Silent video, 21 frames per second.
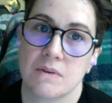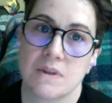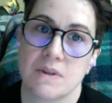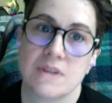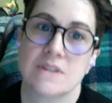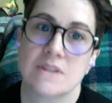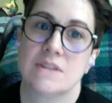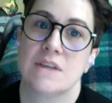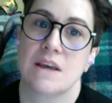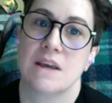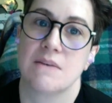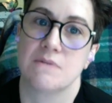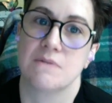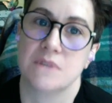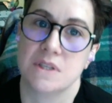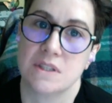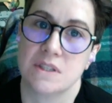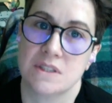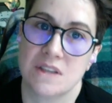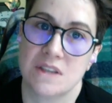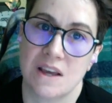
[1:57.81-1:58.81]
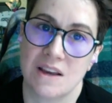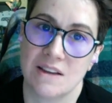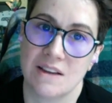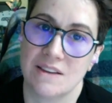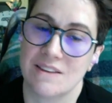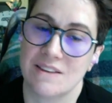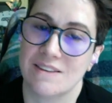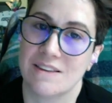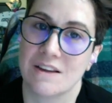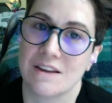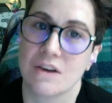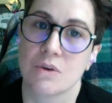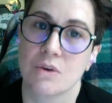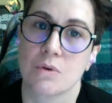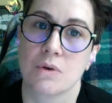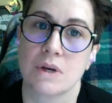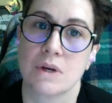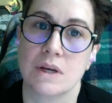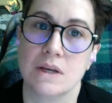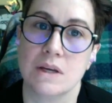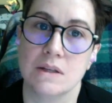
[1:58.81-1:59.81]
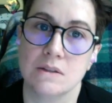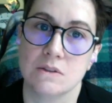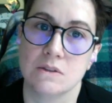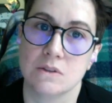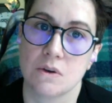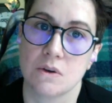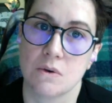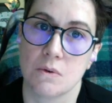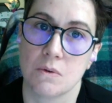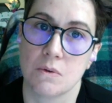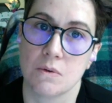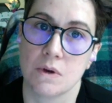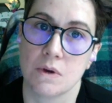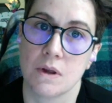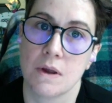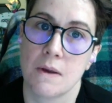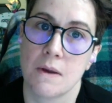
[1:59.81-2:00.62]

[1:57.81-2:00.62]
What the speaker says: the safety state, the green zone.